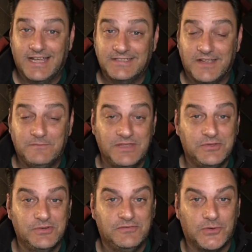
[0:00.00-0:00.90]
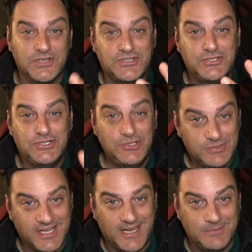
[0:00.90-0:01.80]
Guys, I've been through divorce 2
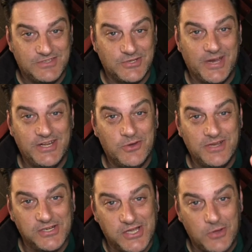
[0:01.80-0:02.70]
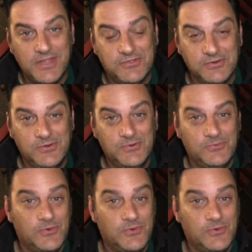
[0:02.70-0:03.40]
times, so I know what you're going through,